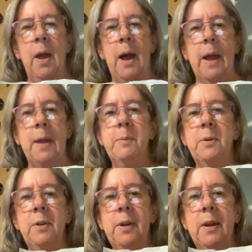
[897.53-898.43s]
I am
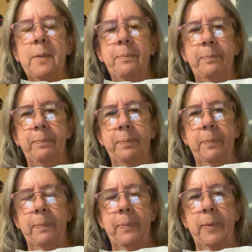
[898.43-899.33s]
gonna get,
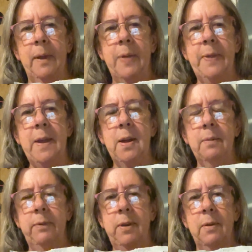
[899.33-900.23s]
I think,
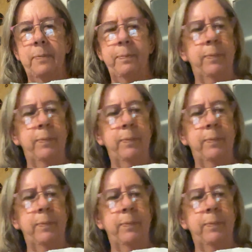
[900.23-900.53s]
you know,